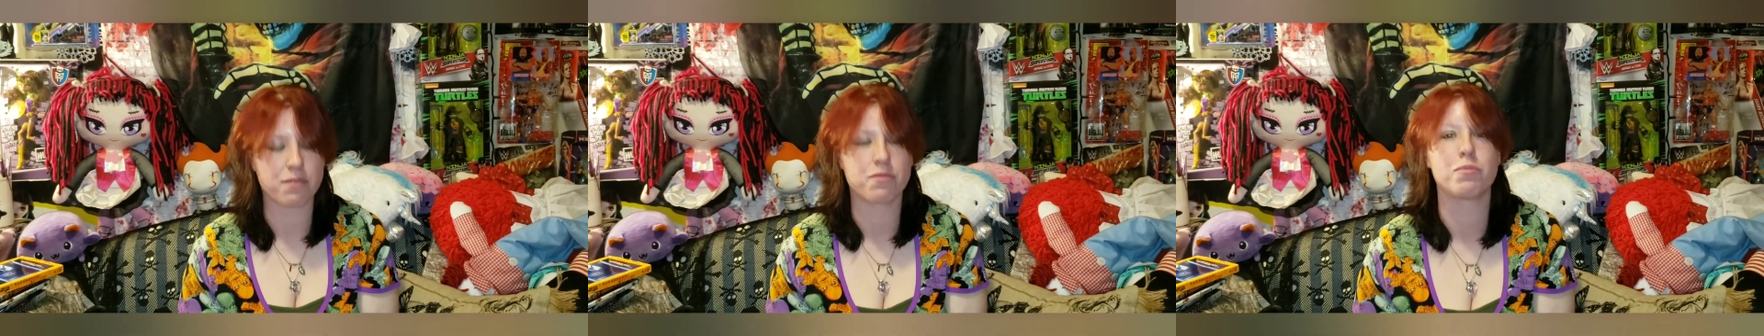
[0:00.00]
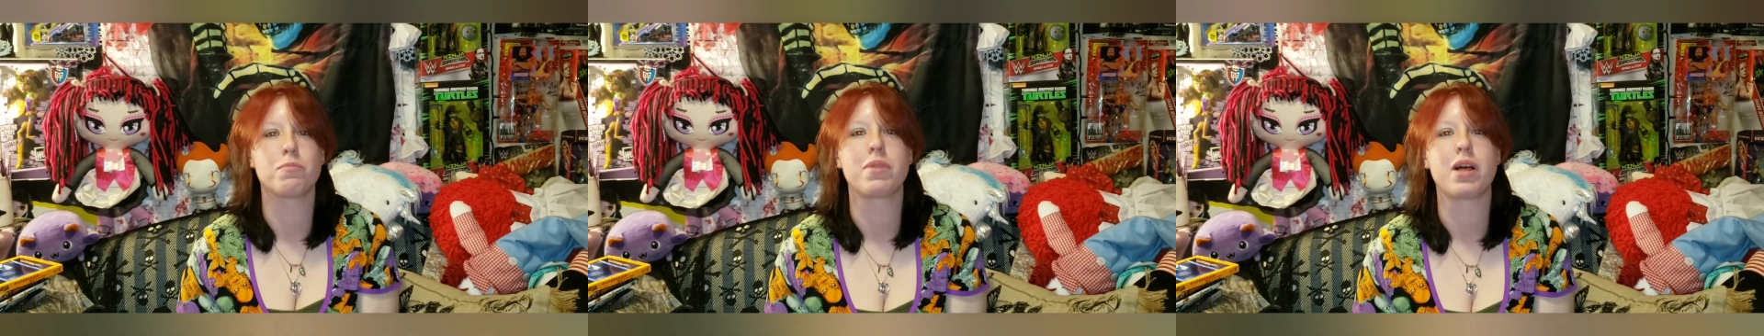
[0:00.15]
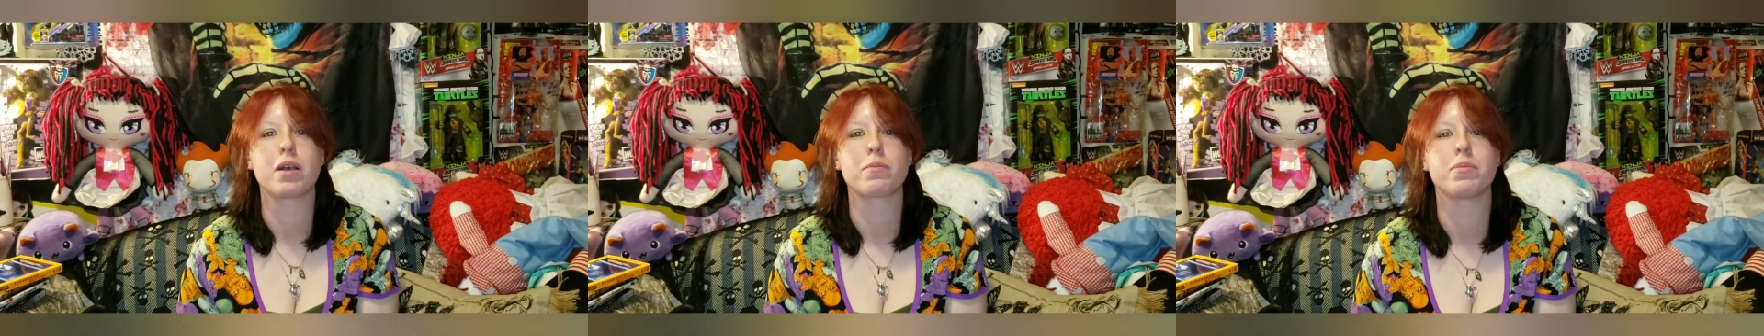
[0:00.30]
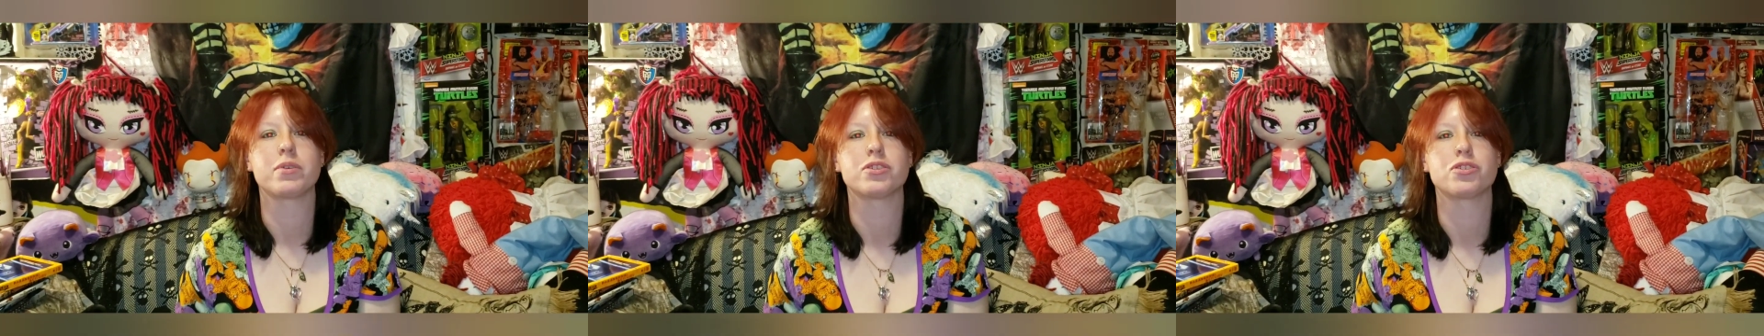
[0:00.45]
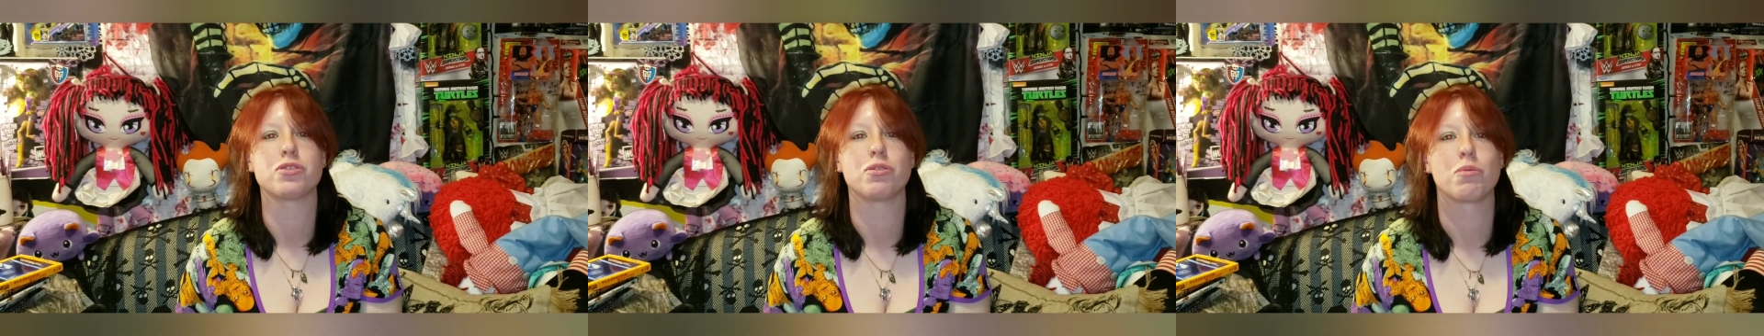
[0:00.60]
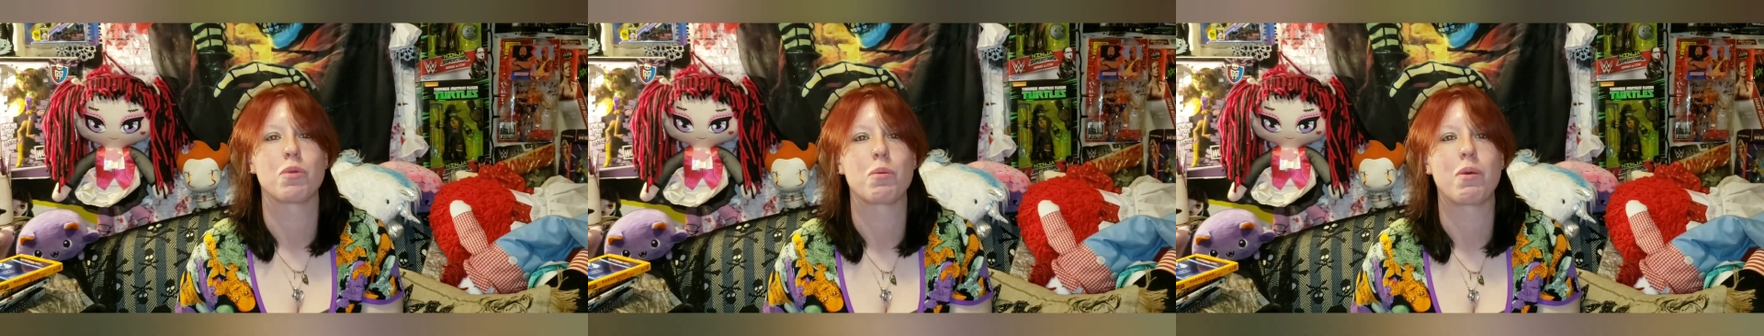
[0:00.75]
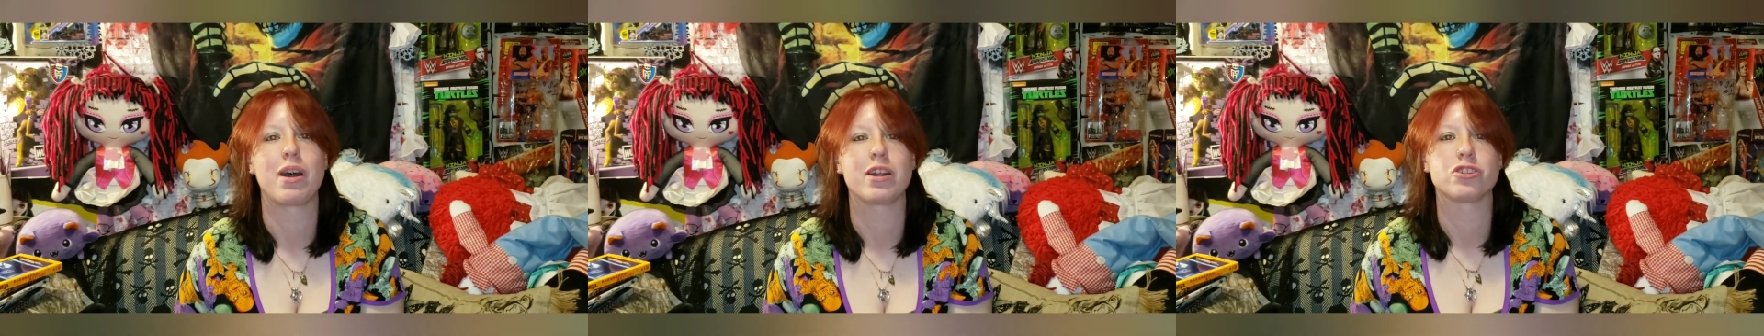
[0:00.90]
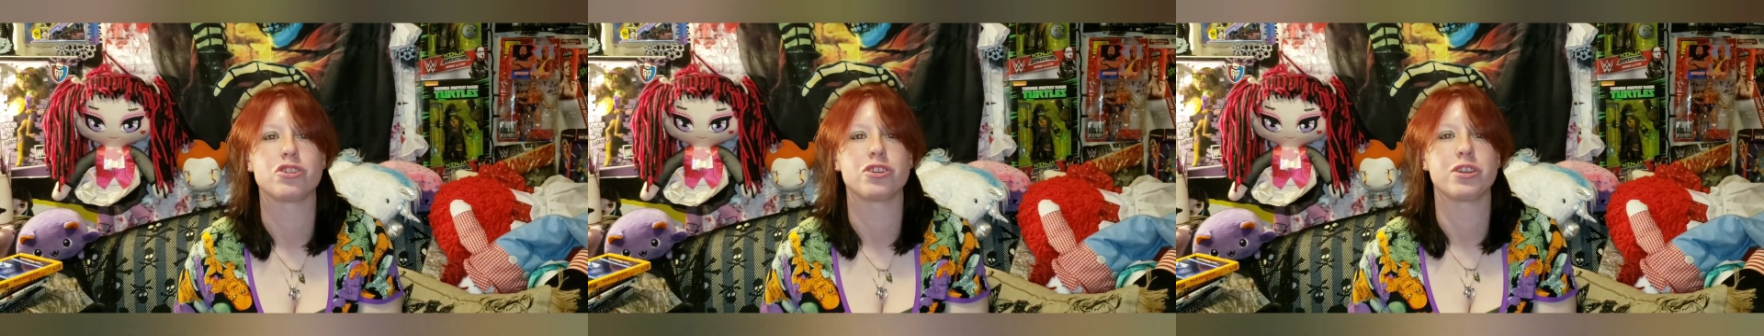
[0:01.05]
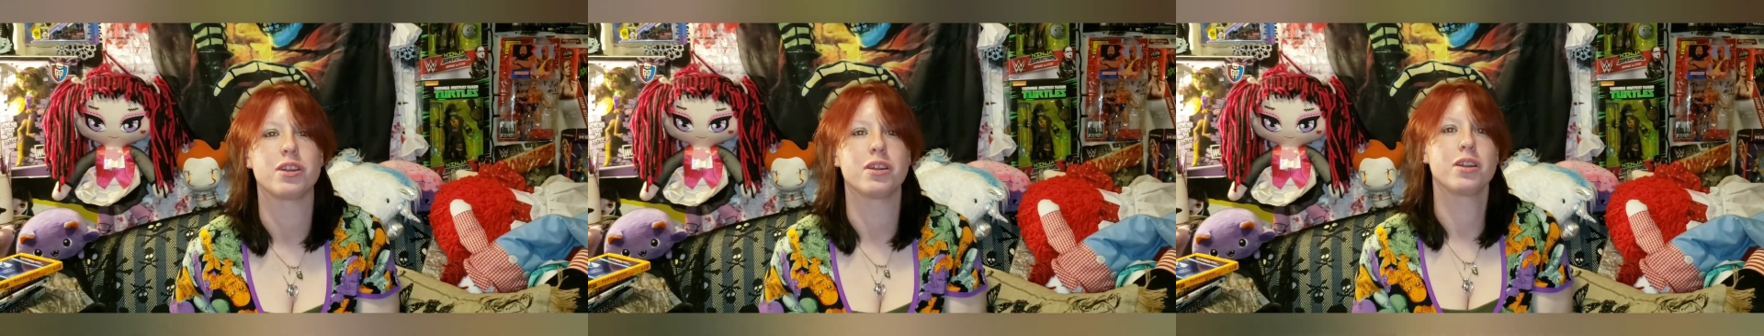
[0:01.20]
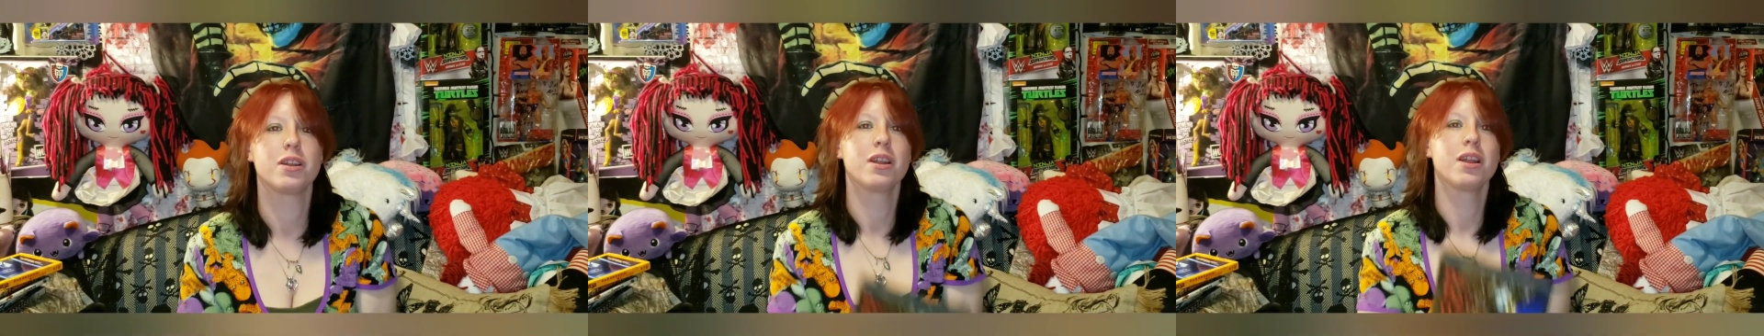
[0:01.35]
from Blockbuster and we watched
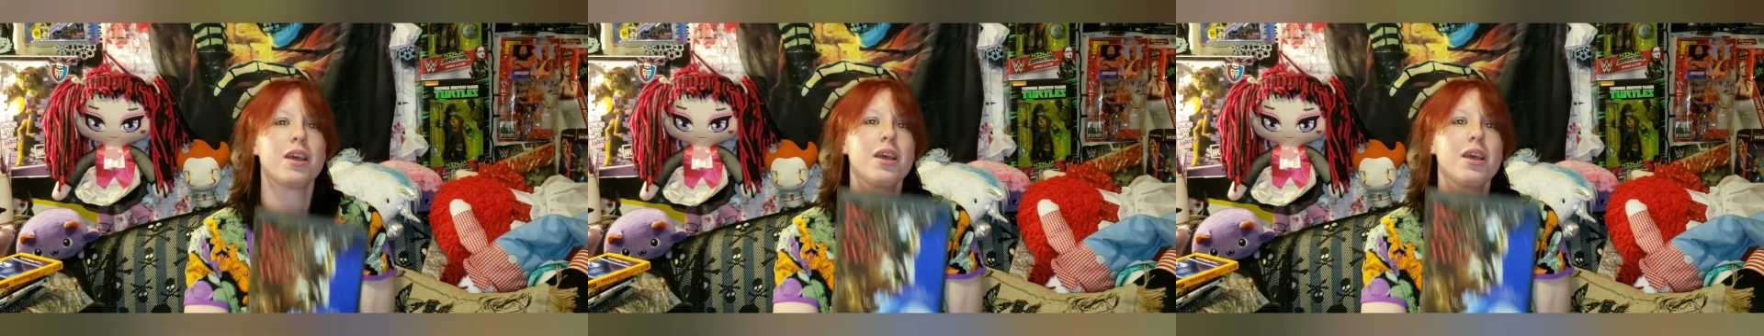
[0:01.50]
it.